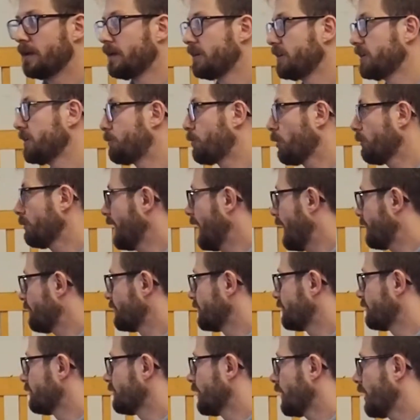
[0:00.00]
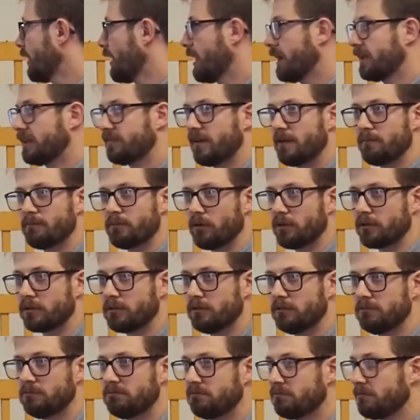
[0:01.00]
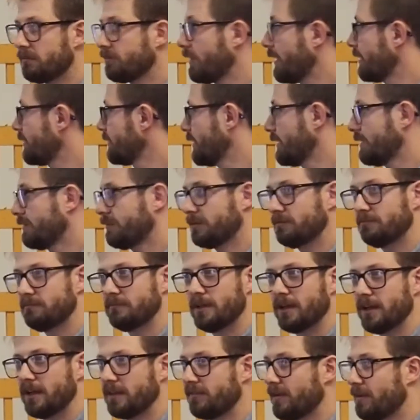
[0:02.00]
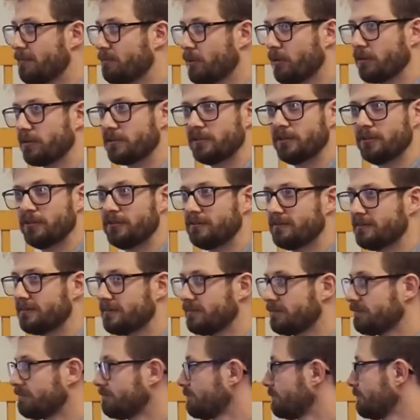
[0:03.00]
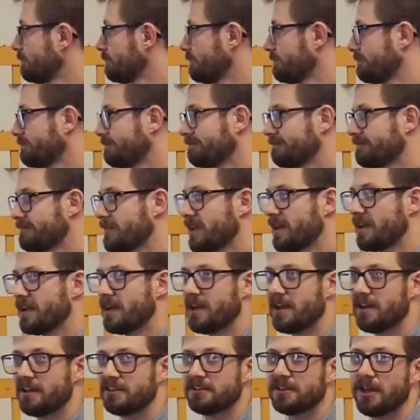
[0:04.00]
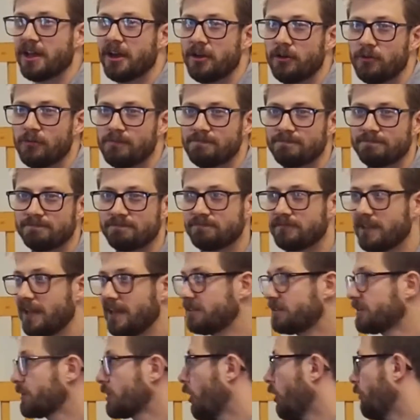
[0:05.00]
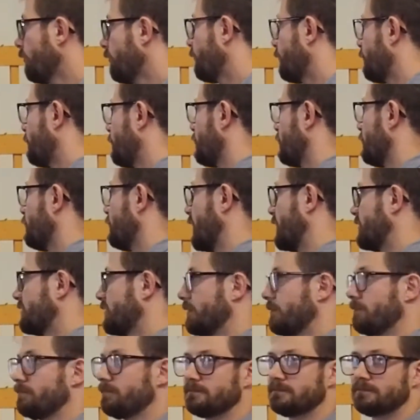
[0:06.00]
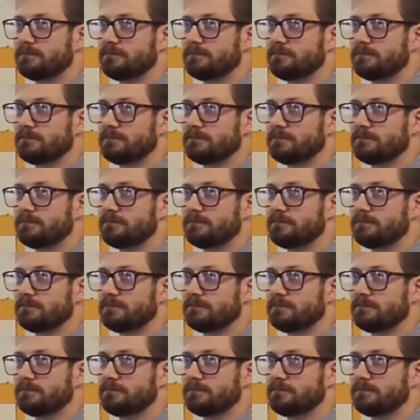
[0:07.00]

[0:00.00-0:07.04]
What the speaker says: You probably haven't heard of Ambroxyl. In fact, has anyone heard of Ambroxyl? So it's a cough medicine.